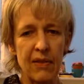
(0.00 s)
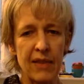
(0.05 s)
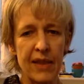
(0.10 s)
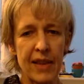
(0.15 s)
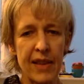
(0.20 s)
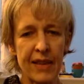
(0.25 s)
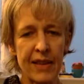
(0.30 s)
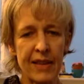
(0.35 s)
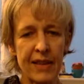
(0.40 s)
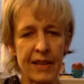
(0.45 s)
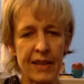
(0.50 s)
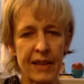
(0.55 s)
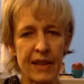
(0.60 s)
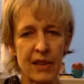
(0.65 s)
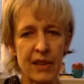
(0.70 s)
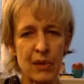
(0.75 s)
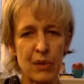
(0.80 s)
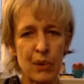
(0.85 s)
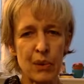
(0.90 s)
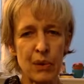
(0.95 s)
This
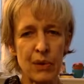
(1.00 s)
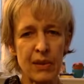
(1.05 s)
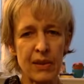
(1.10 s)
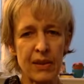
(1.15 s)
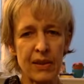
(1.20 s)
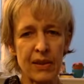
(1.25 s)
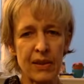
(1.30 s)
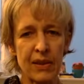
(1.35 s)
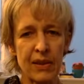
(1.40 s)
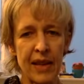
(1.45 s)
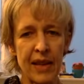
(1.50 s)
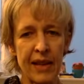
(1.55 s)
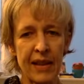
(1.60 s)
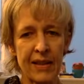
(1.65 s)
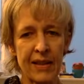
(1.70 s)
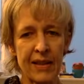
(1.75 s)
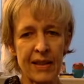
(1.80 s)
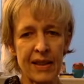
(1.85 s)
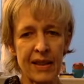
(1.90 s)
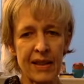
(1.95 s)
is what the
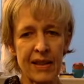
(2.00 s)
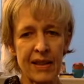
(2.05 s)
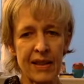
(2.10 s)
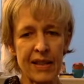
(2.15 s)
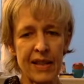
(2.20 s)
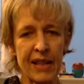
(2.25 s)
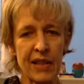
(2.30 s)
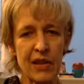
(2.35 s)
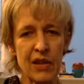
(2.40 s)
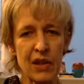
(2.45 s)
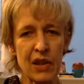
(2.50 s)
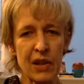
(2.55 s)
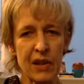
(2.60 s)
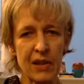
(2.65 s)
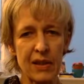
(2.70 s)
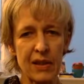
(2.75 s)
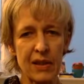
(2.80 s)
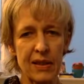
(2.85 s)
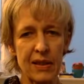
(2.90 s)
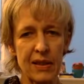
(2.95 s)
things can teach
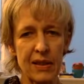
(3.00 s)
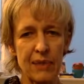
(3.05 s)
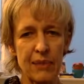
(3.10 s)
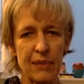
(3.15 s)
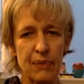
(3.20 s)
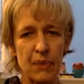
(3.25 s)
us.